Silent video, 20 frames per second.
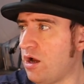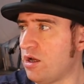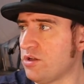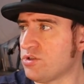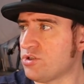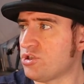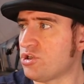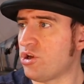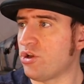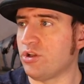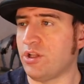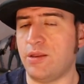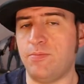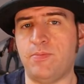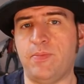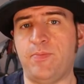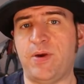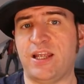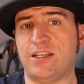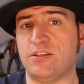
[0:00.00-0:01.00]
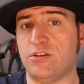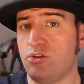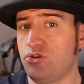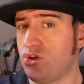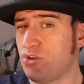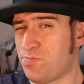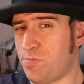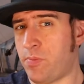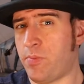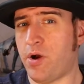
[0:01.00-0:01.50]
Certainly better than
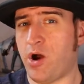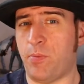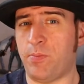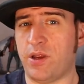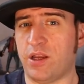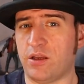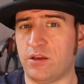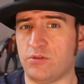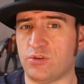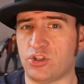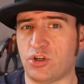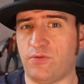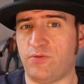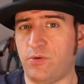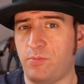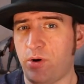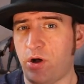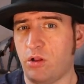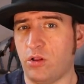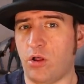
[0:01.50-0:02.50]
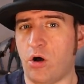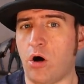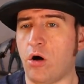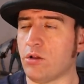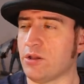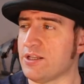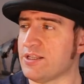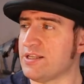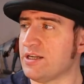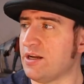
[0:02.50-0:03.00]
just popping stuff up
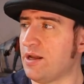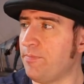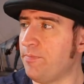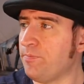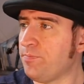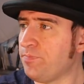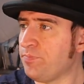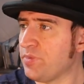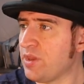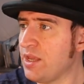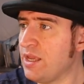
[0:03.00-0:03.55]
all the time.